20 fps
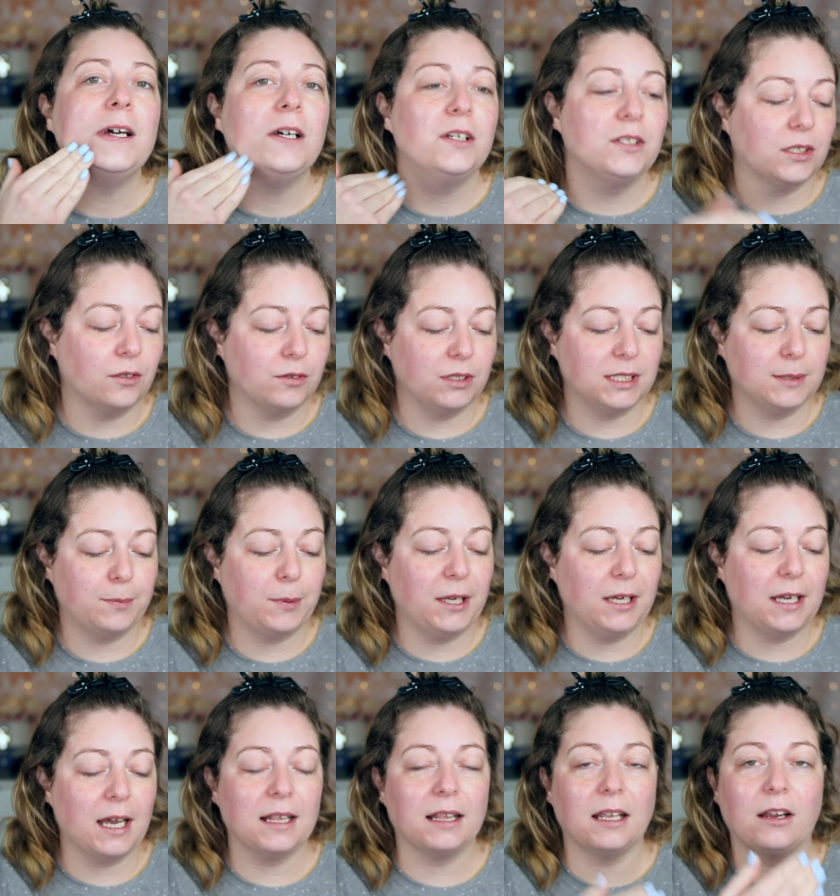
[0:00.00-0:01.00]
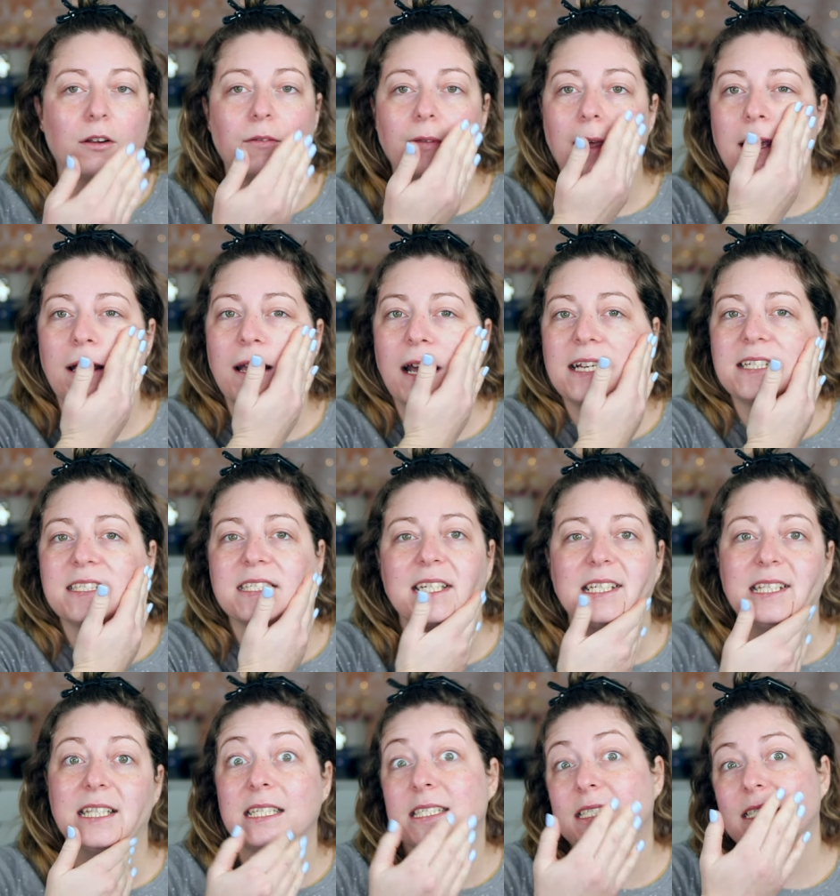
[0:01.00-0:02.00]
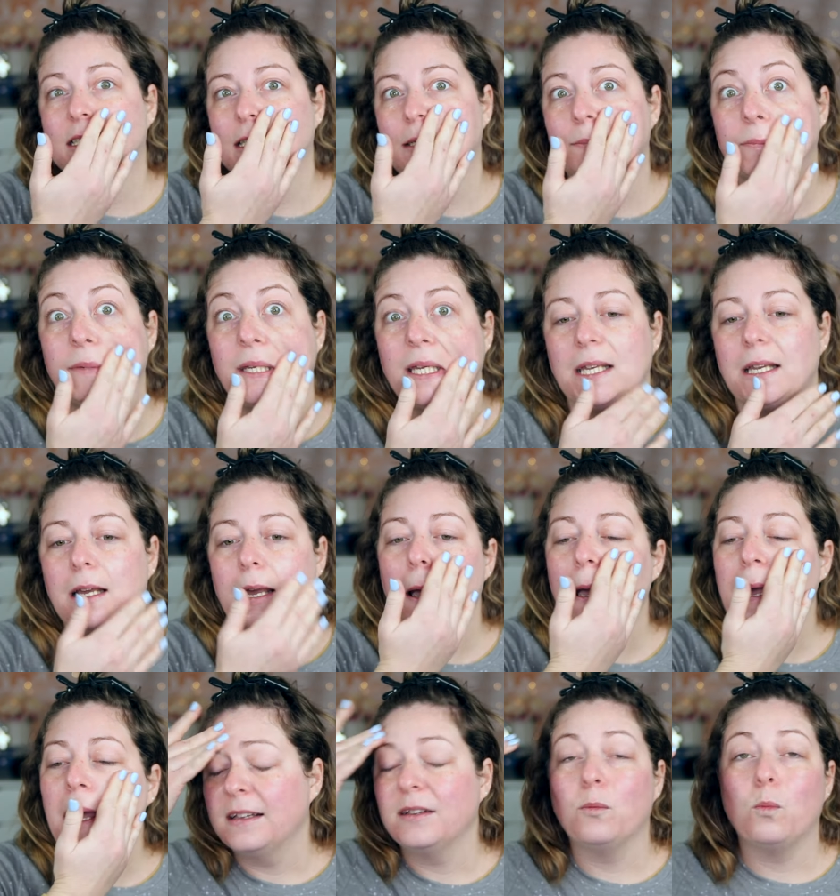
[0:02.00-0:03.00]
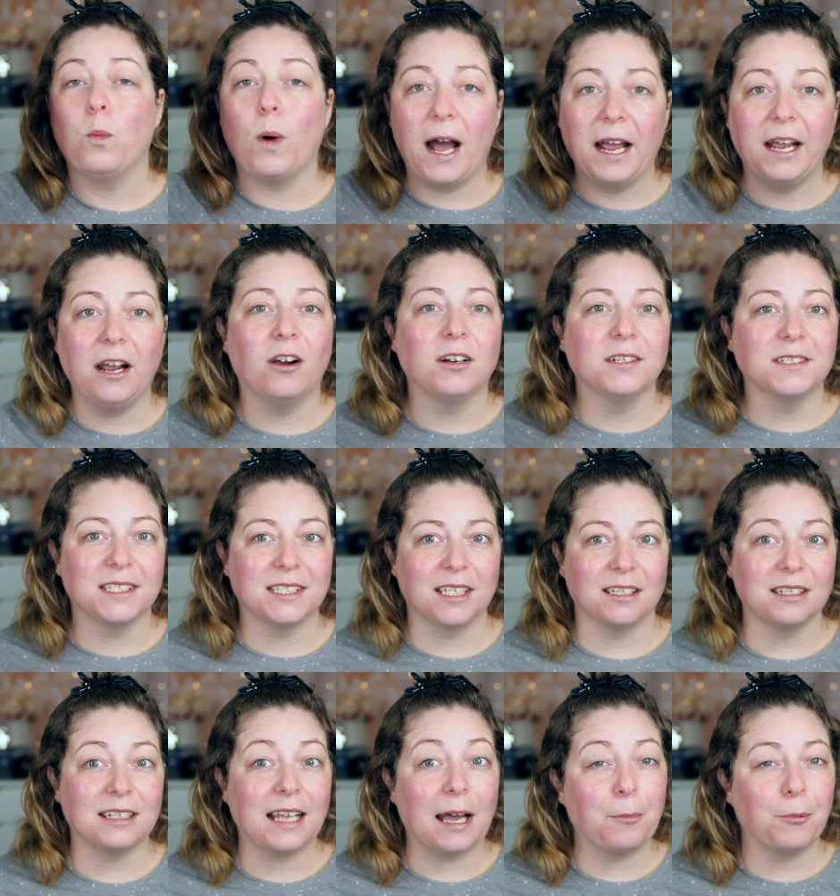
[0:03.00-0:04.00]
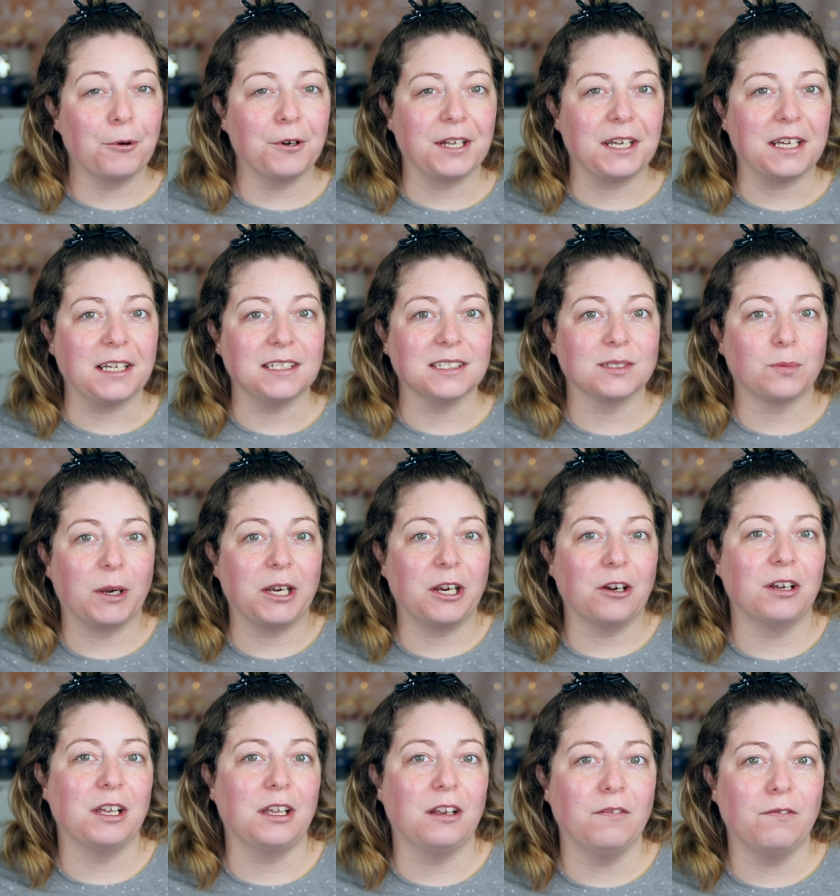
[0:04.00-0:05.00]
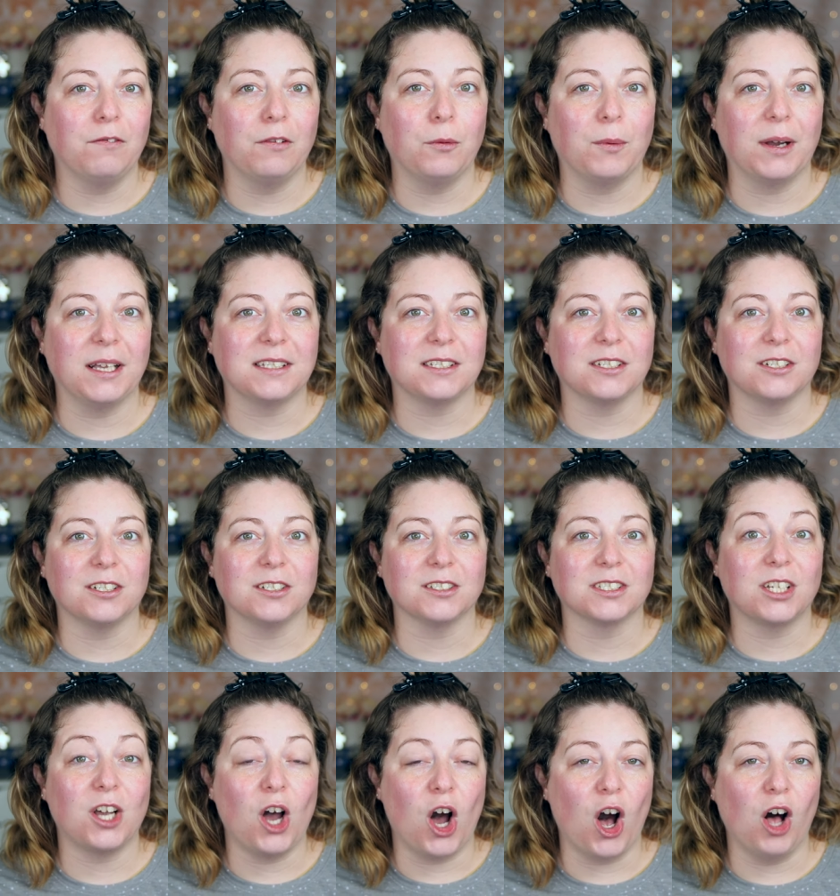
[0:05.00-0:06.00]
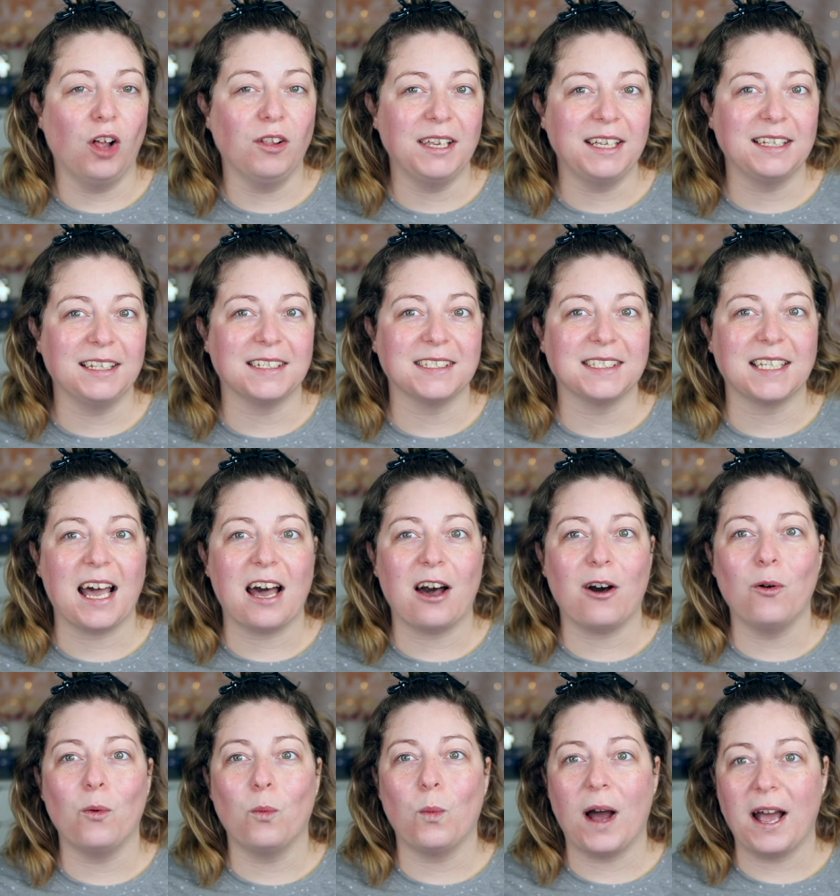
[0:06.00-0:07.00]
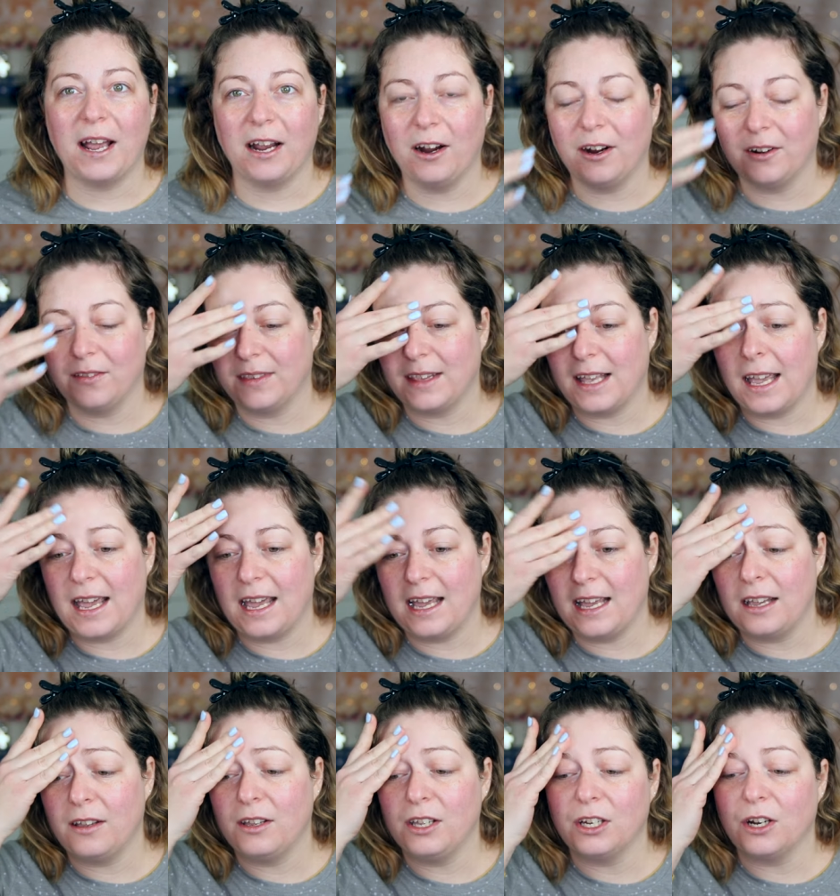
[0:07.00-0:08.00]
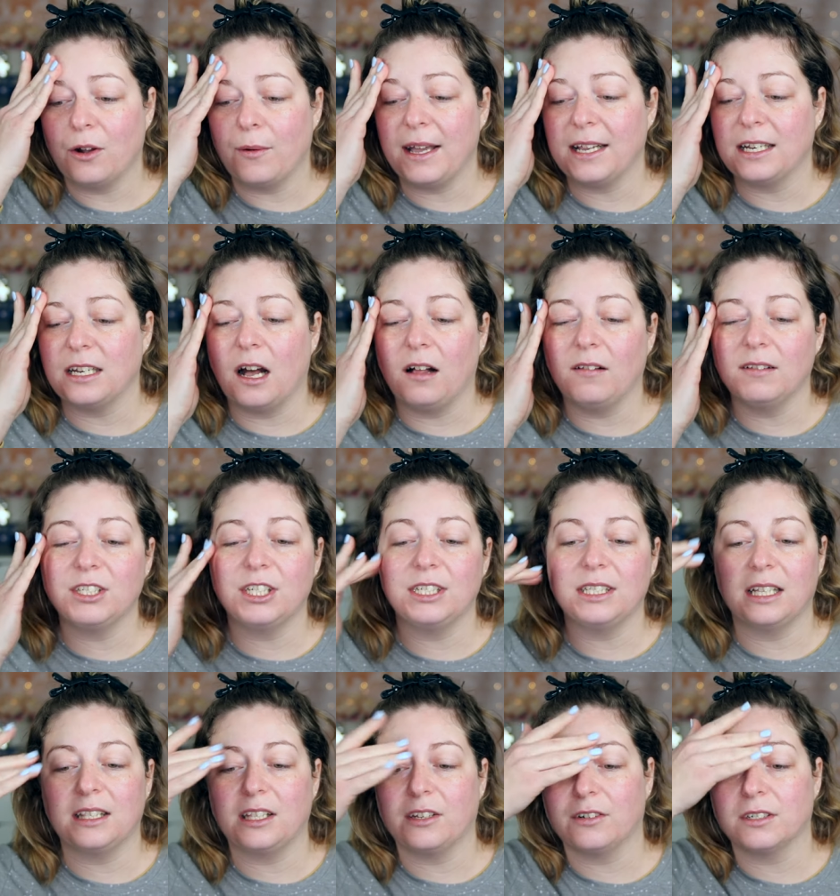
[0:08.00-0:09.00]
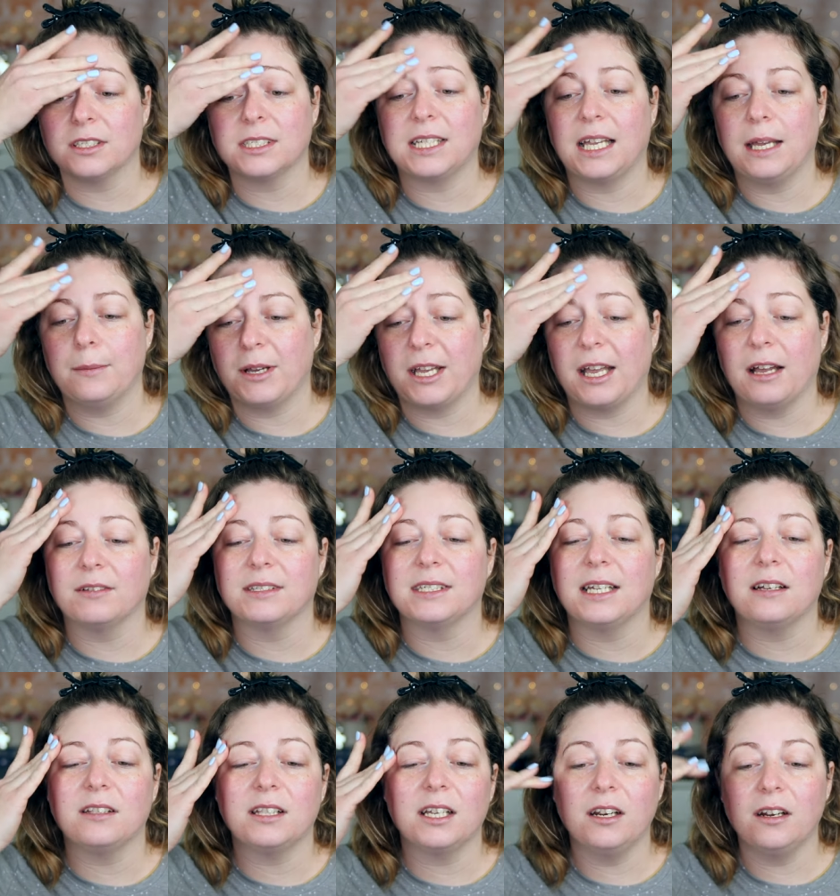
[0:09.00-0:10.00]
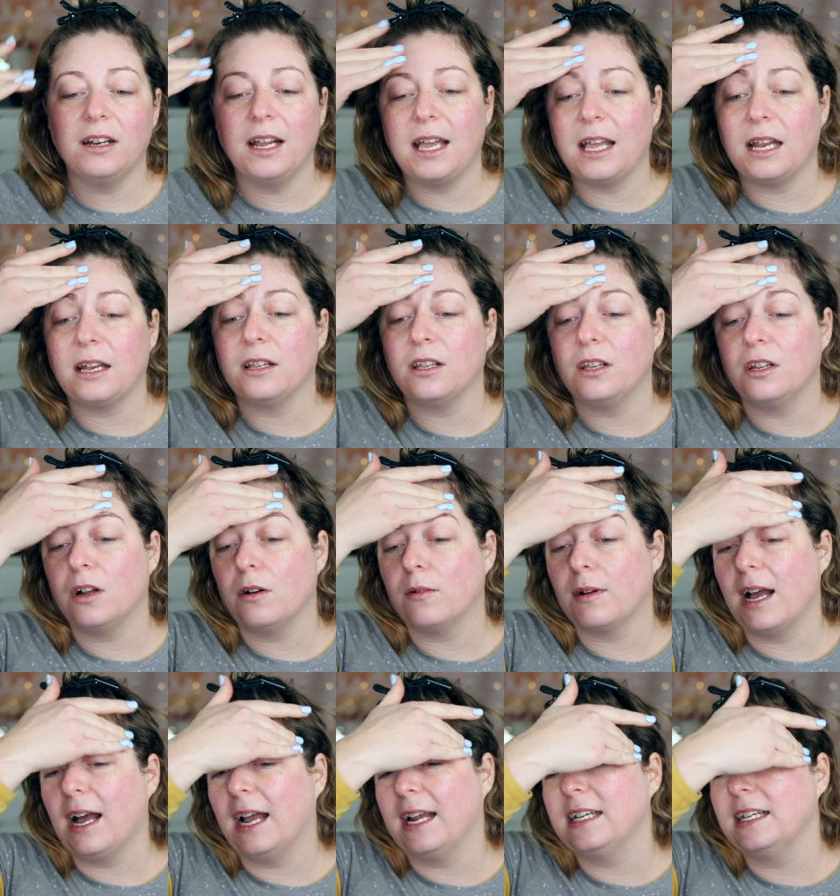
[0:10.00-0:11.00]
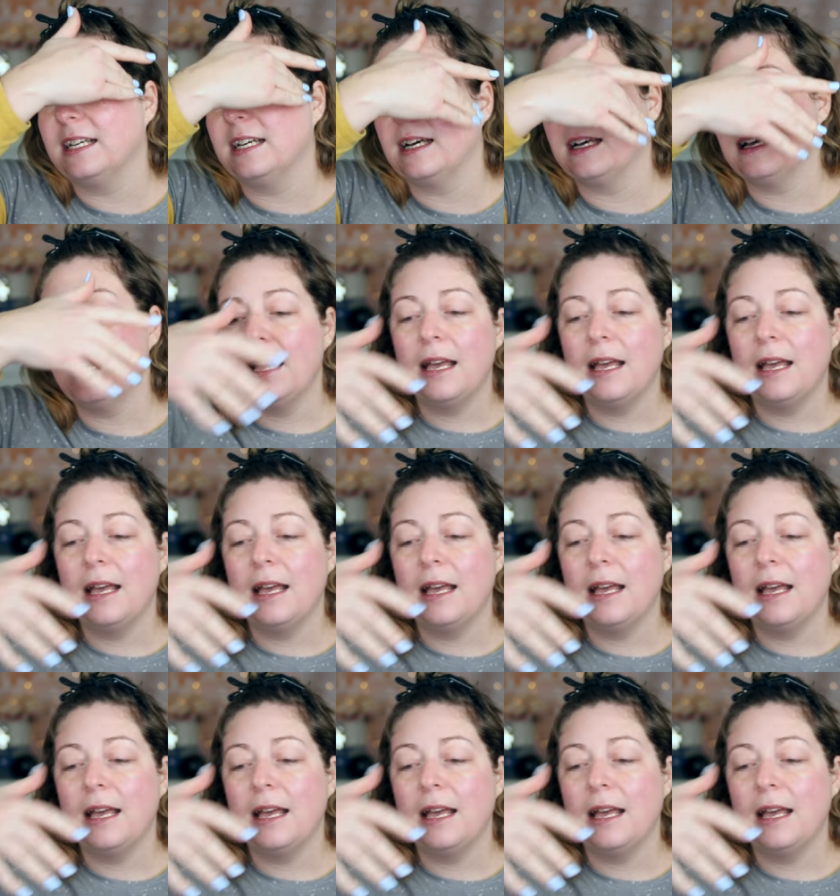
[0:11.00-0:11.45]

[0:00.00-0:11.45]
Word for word: so to speak. And they're like, guys, like this isn't me. Why aren't celebrities, why are influencers calling this out? Why aren't they, you know, acknowledging that there are scam accounts out there and, you know, kind of